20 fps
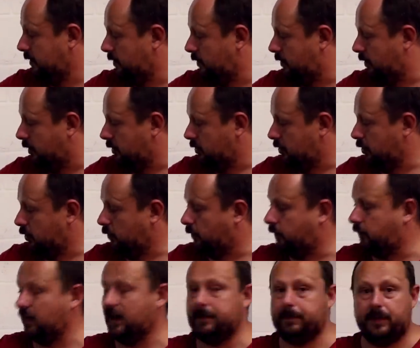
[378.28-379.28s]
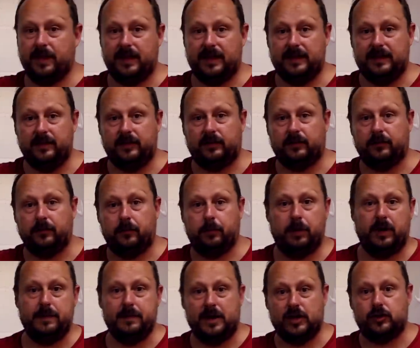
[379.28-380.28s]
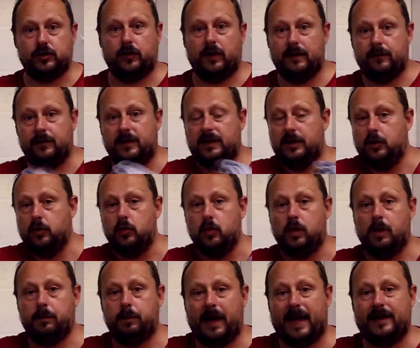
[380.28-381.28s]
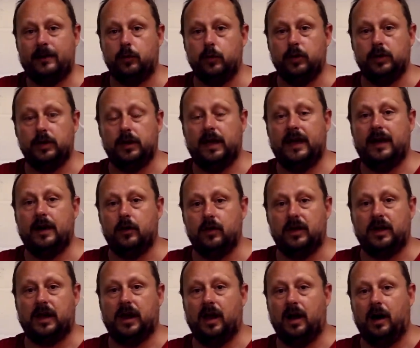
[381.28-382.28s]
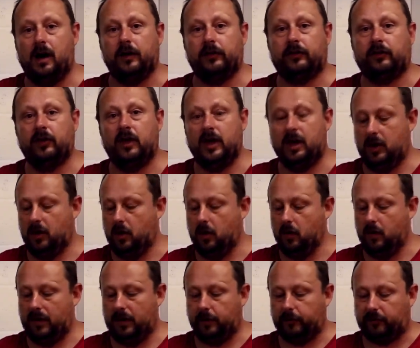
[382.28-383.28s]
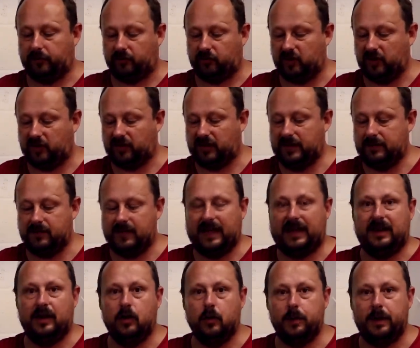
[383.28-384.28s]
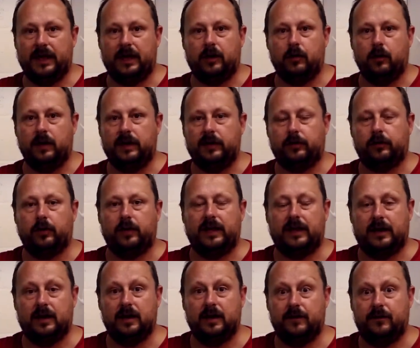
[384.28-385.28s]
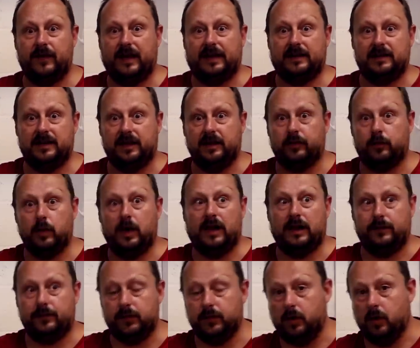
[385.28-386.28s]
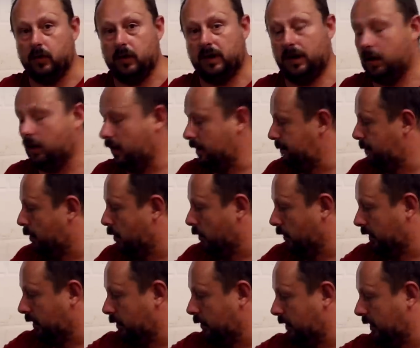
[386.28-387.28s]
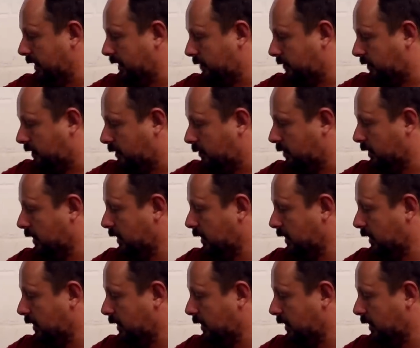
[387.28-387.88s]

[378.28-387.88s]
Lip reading: that you flip these pretty much for every new panel that you hit on the glass, or else just even that little bit of grease on it can affect it as well if you've got the light pouring on there. So